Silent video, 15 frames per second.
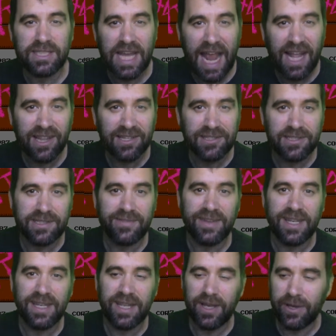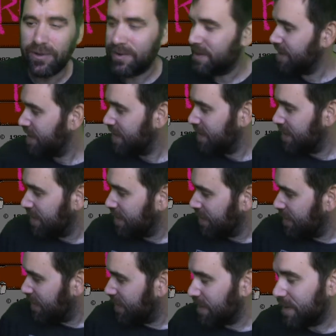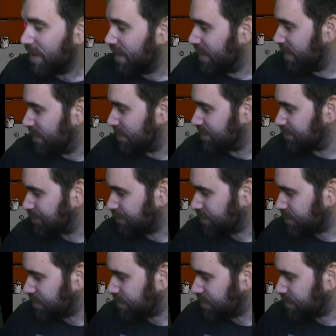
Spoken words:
Challenge video. I